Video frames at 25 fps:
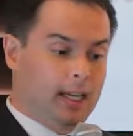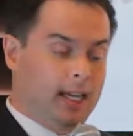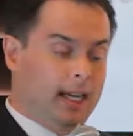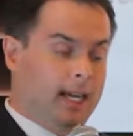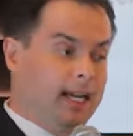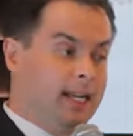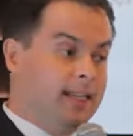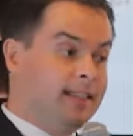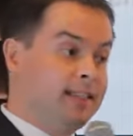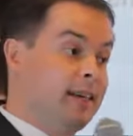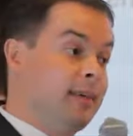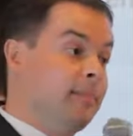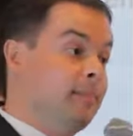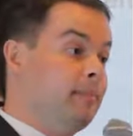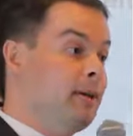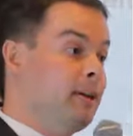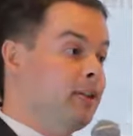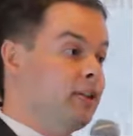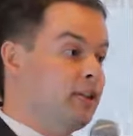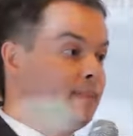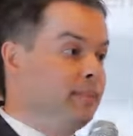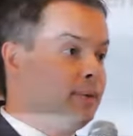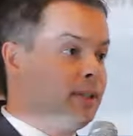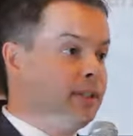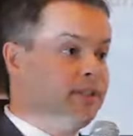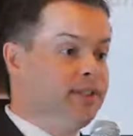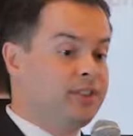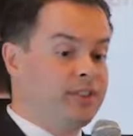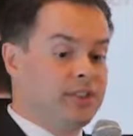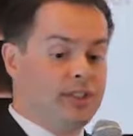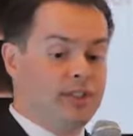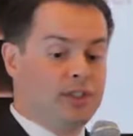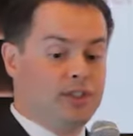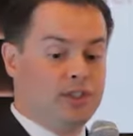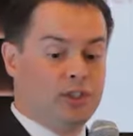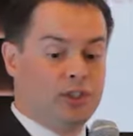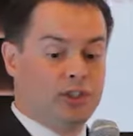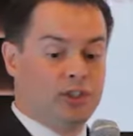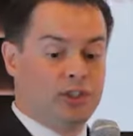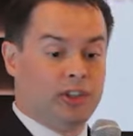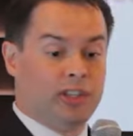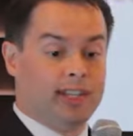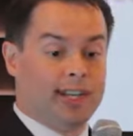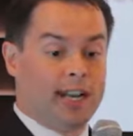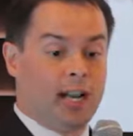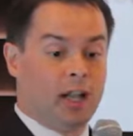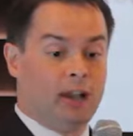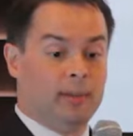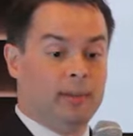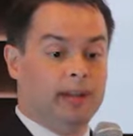And as I mentioned previously, there's usually
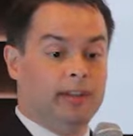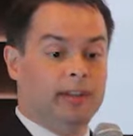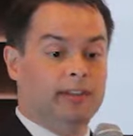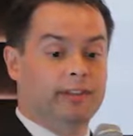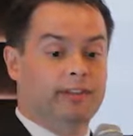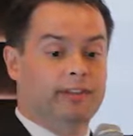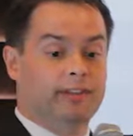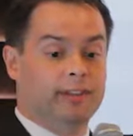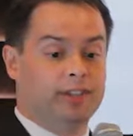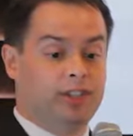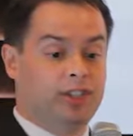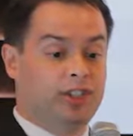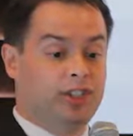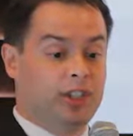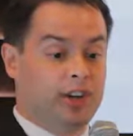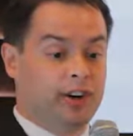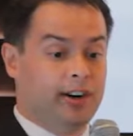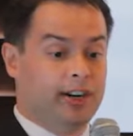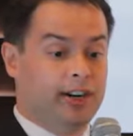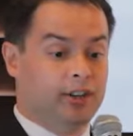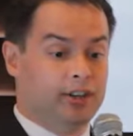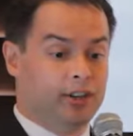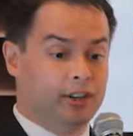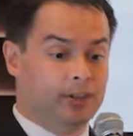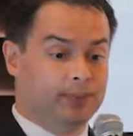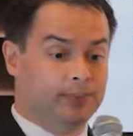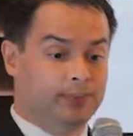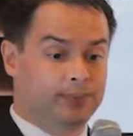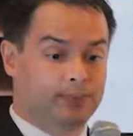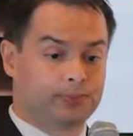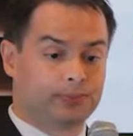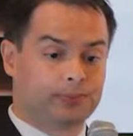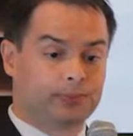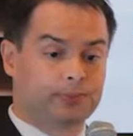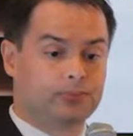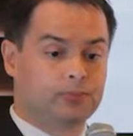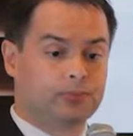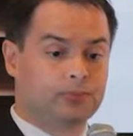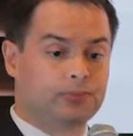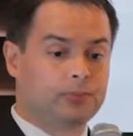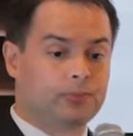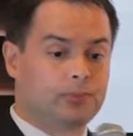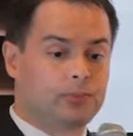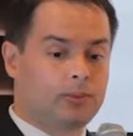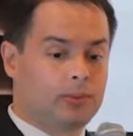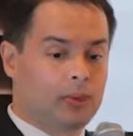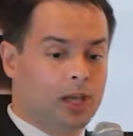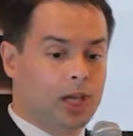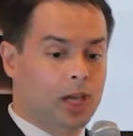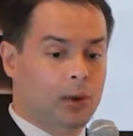an element of degeneration.
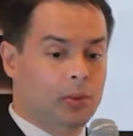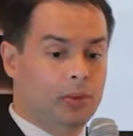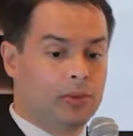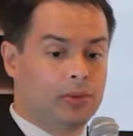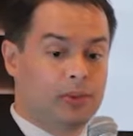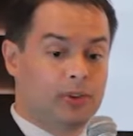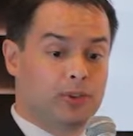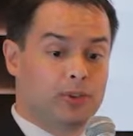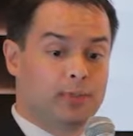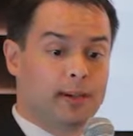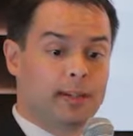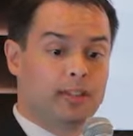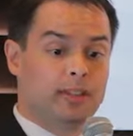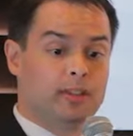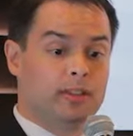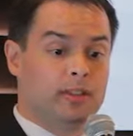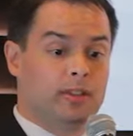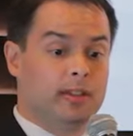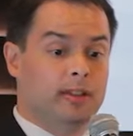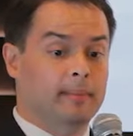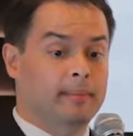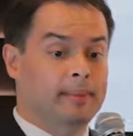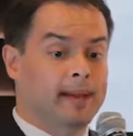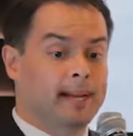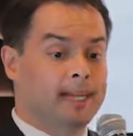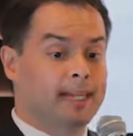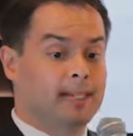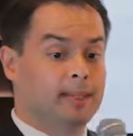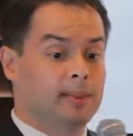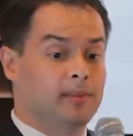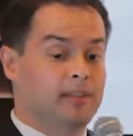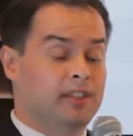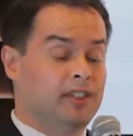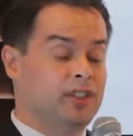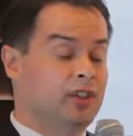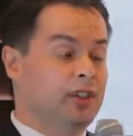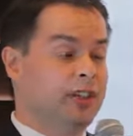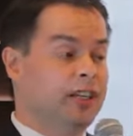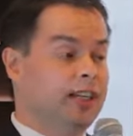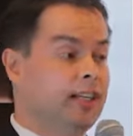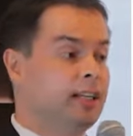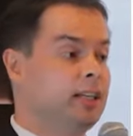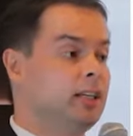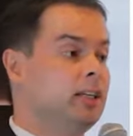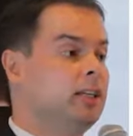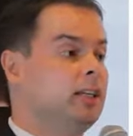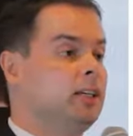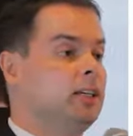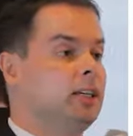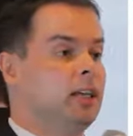With respect to mechanism of injury,
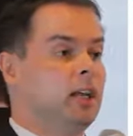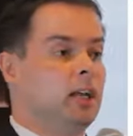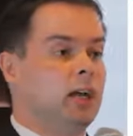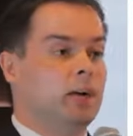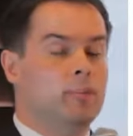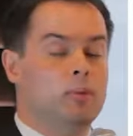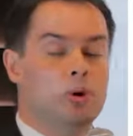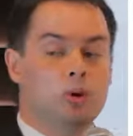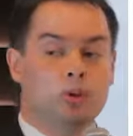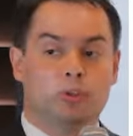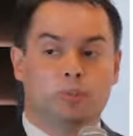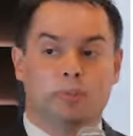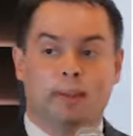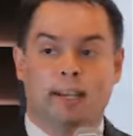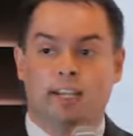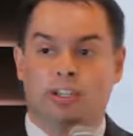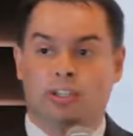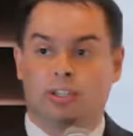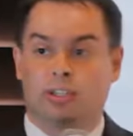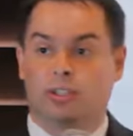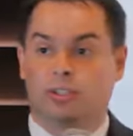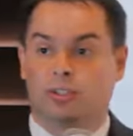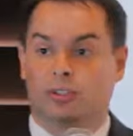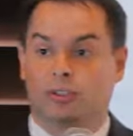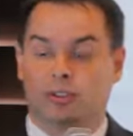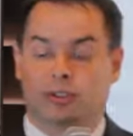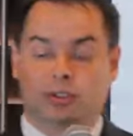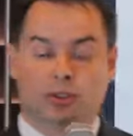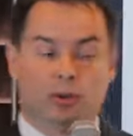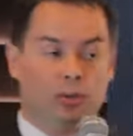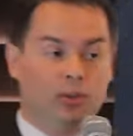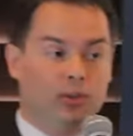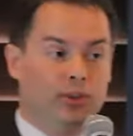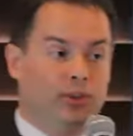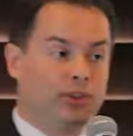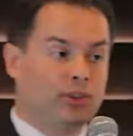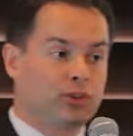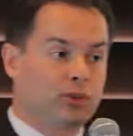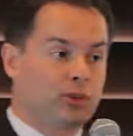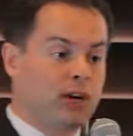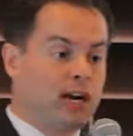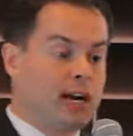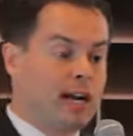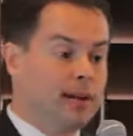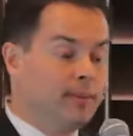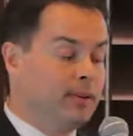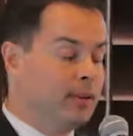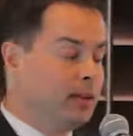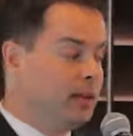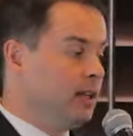most patients will
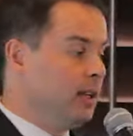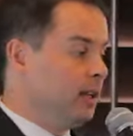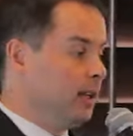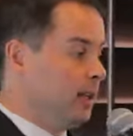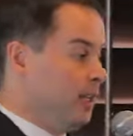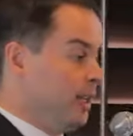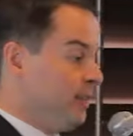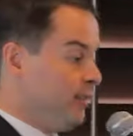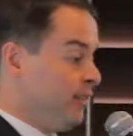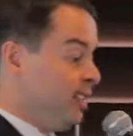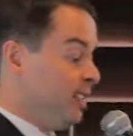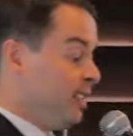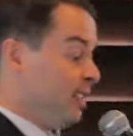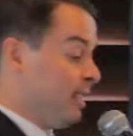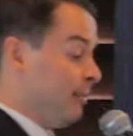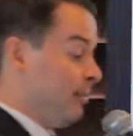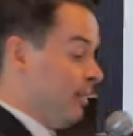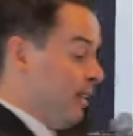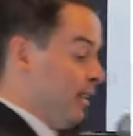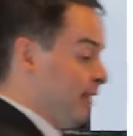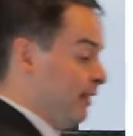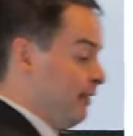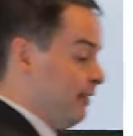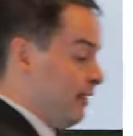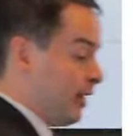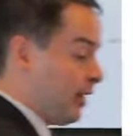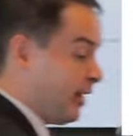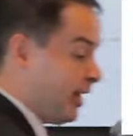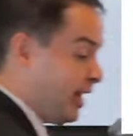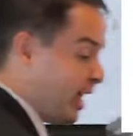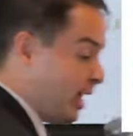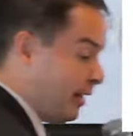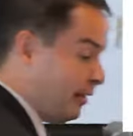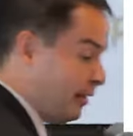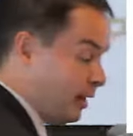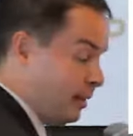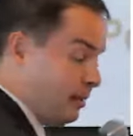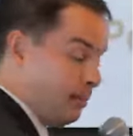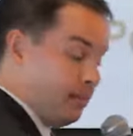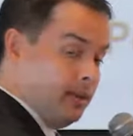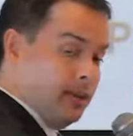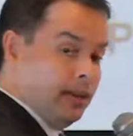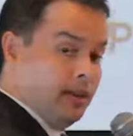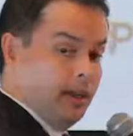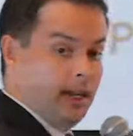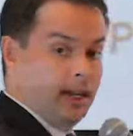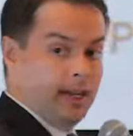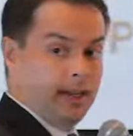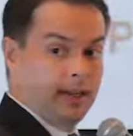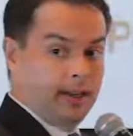describe lifting something very heavy
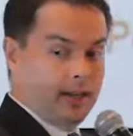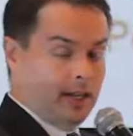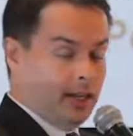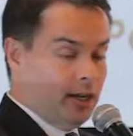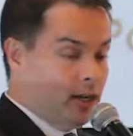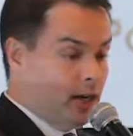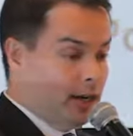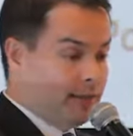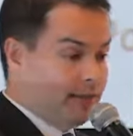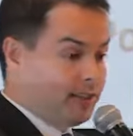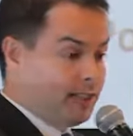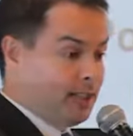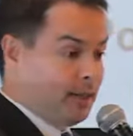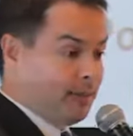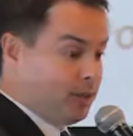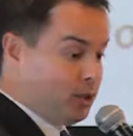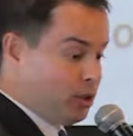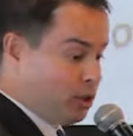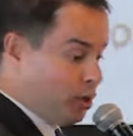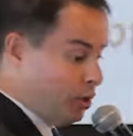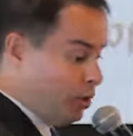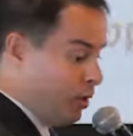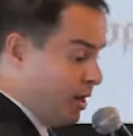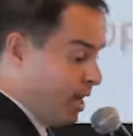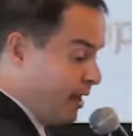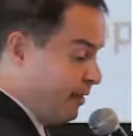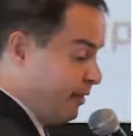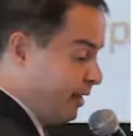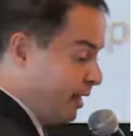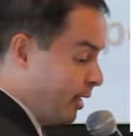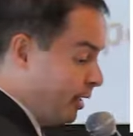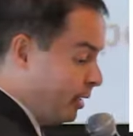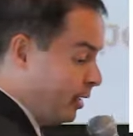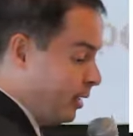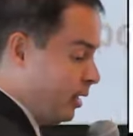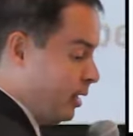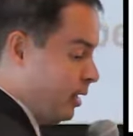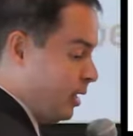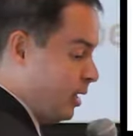and oftentimes too heavy